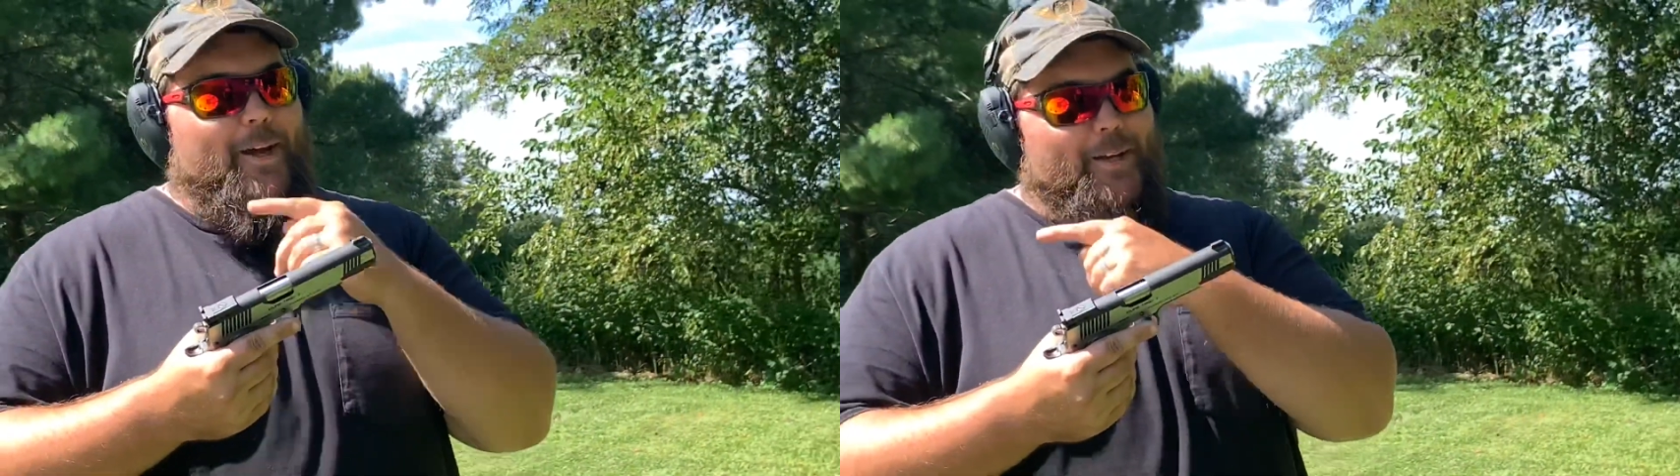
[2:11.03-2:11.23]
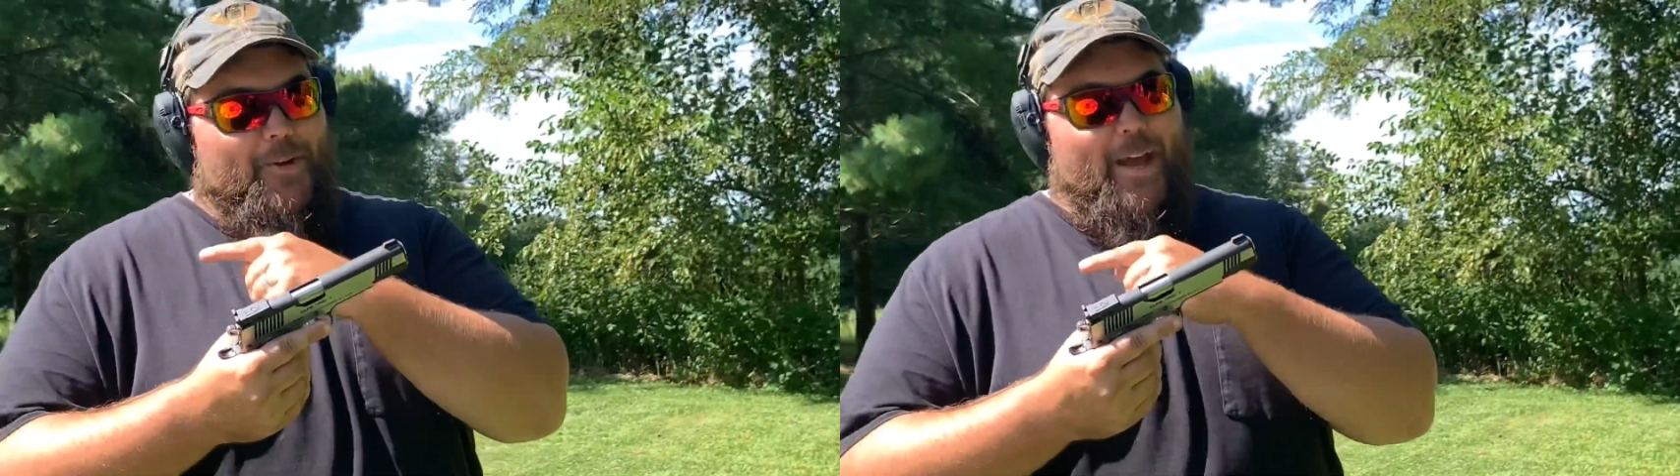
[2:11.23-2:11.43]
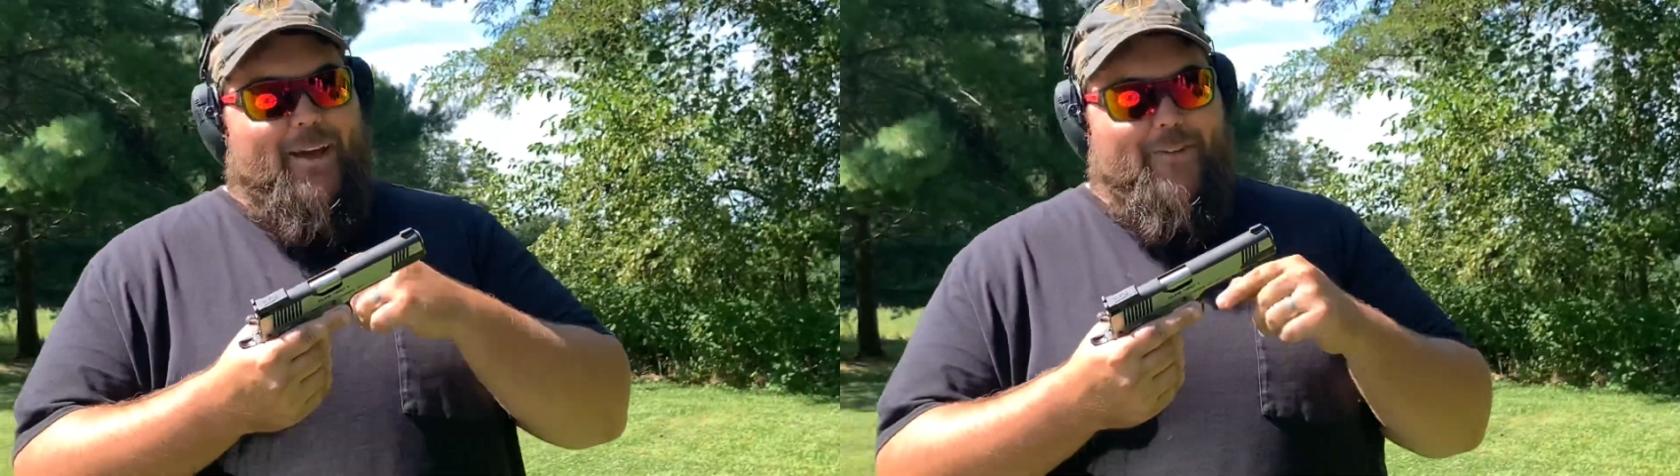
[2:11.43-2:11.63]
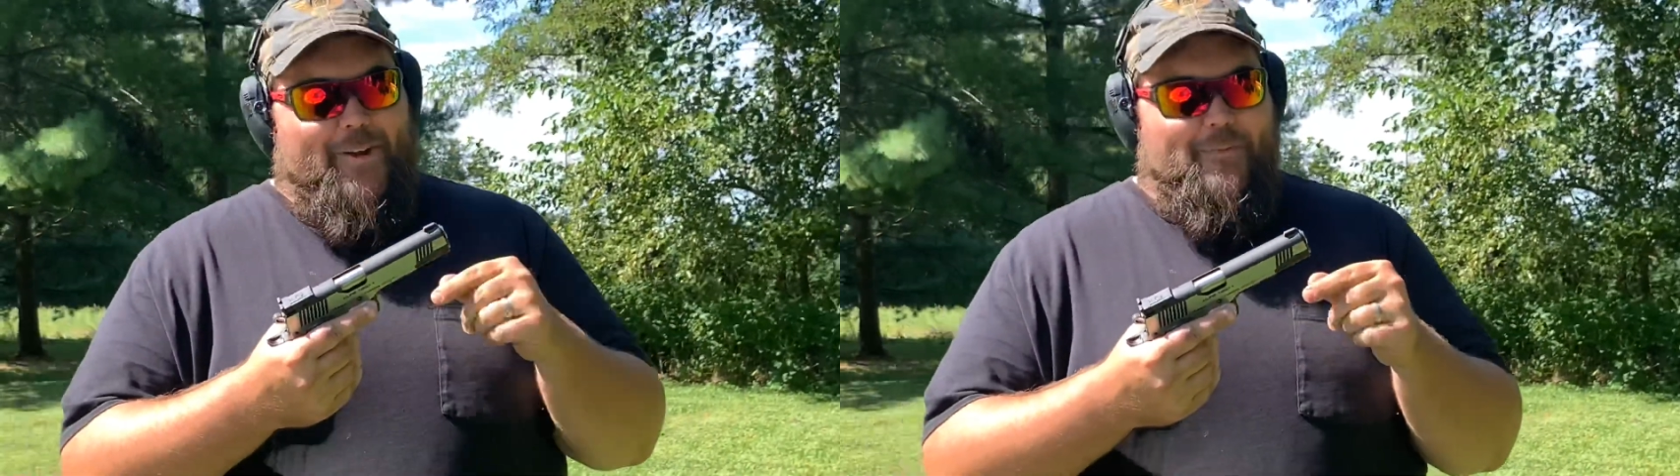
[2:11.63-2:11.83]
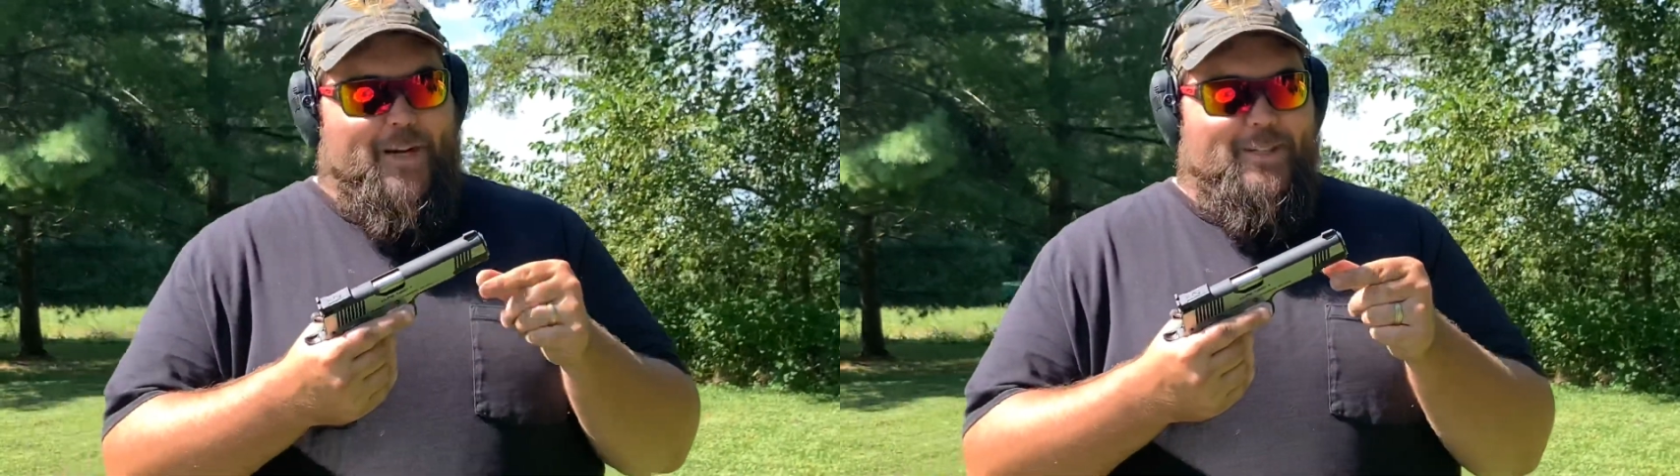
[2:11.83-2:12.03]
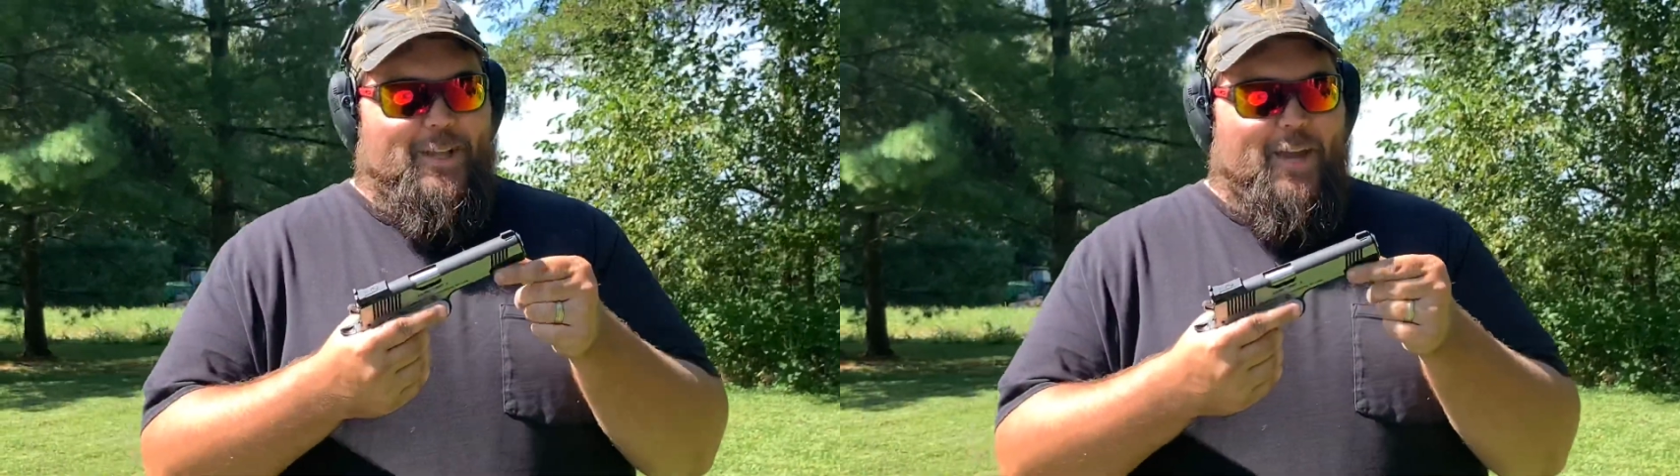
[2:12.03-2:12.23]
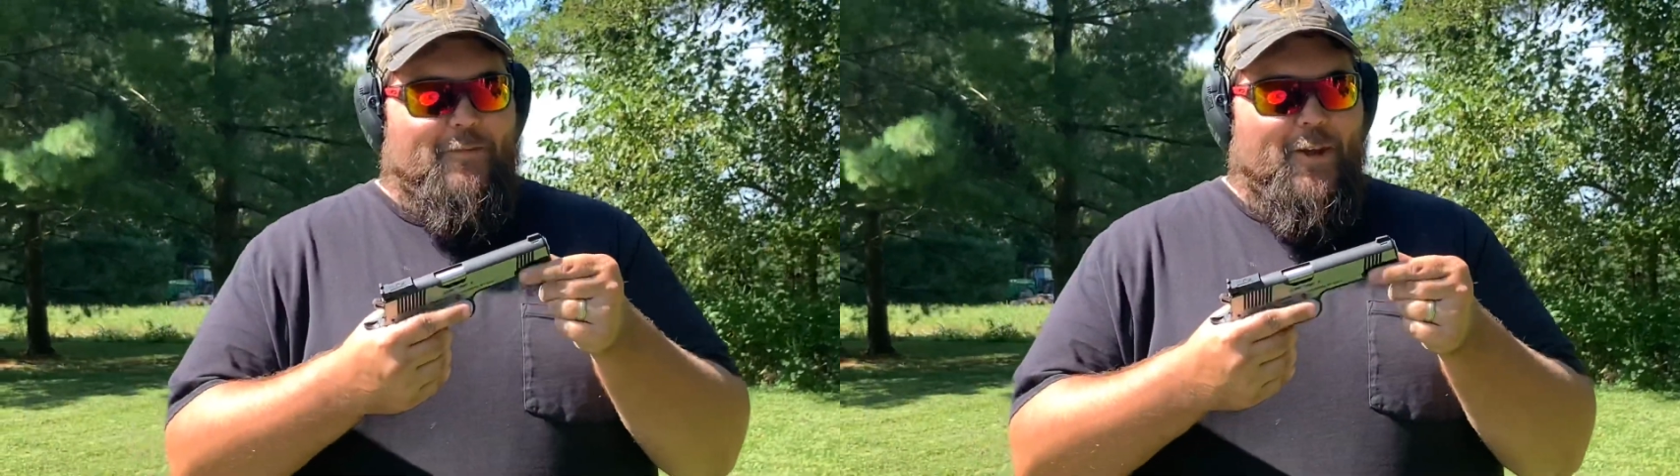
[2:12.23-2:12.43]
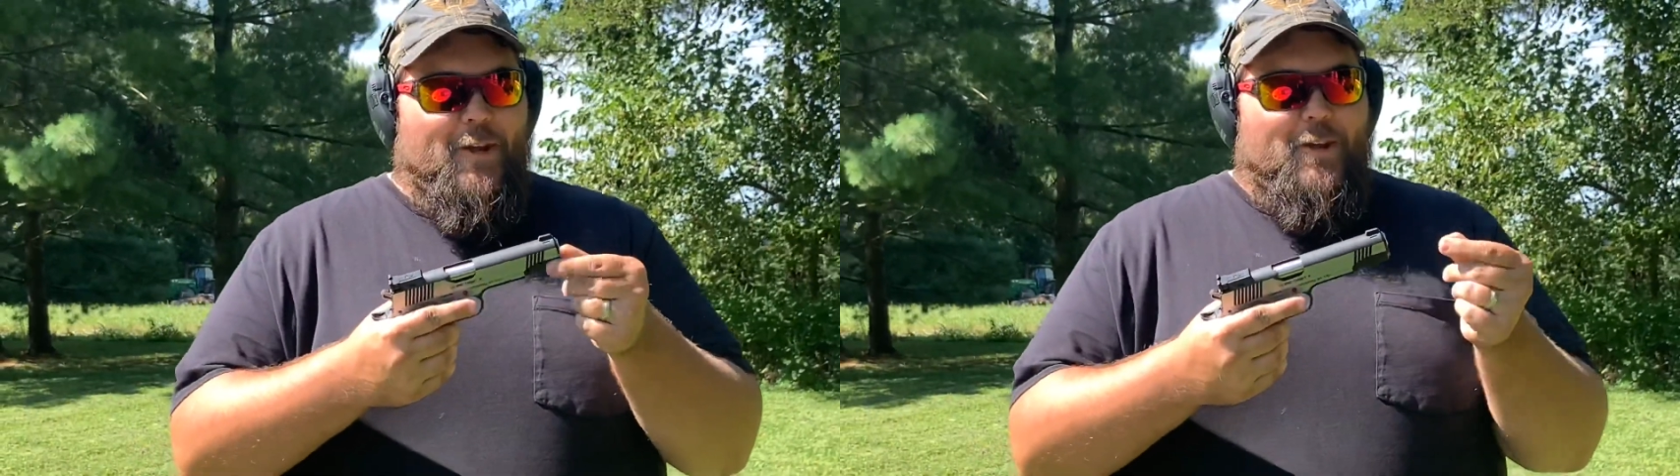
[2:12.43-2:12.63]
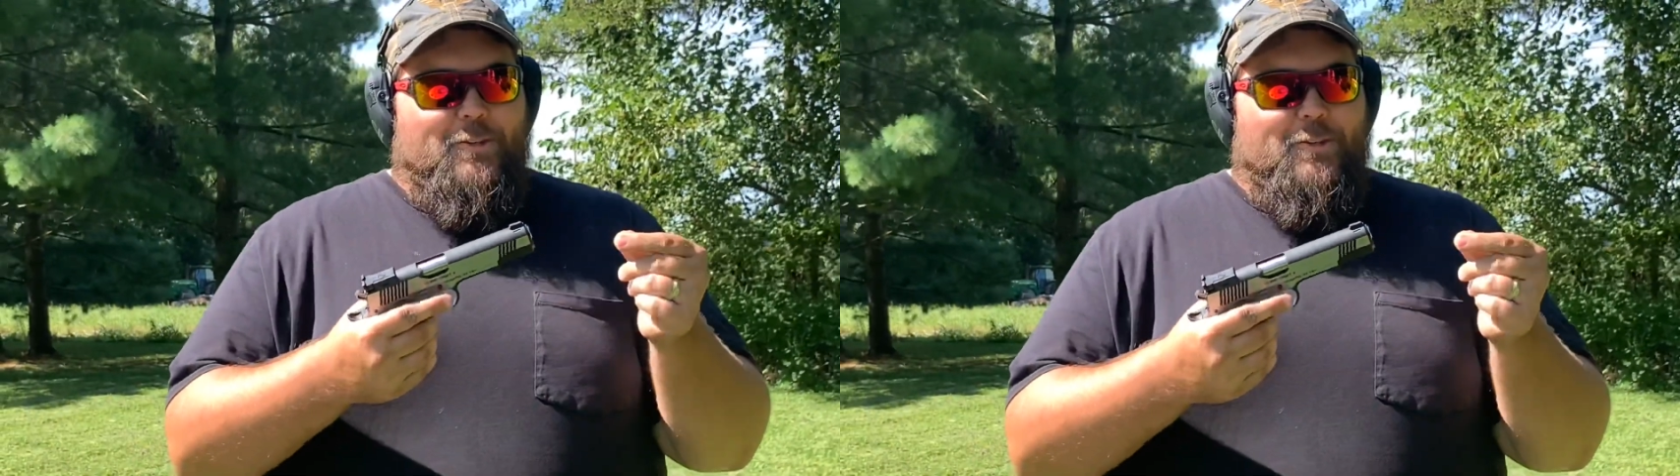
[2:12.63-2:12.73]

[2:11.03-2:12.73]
I do have it in my safe,